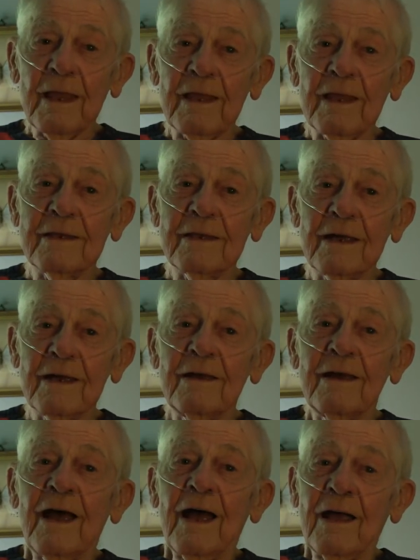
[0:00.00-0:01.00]
And uh,
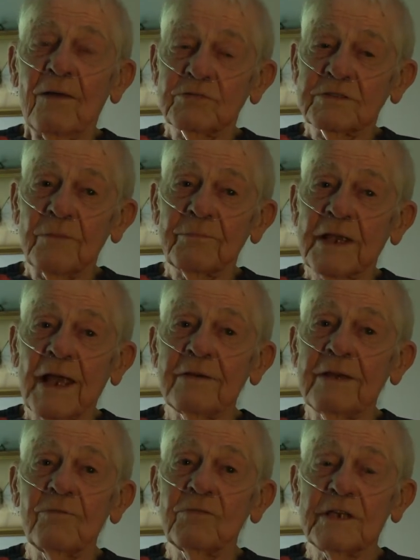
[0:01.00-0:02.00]
it was something I
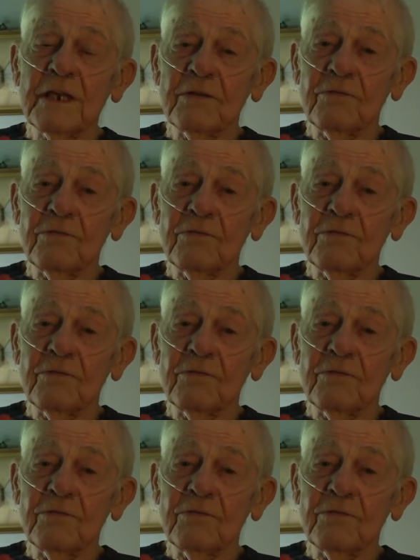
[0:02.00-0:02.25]
never did